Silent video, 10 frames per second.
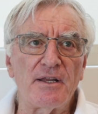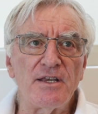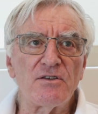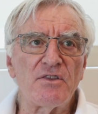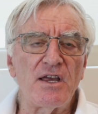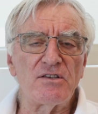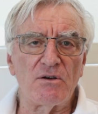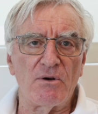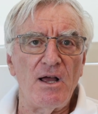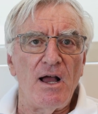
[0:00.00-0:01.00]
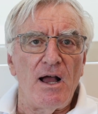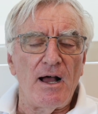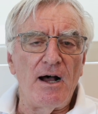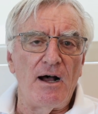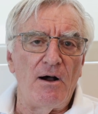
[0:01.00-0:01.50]
These are things that
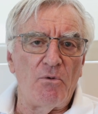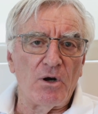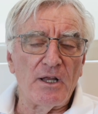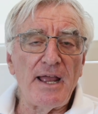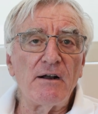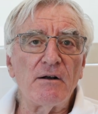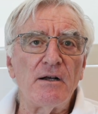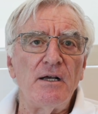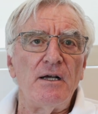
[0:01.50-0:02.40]
were later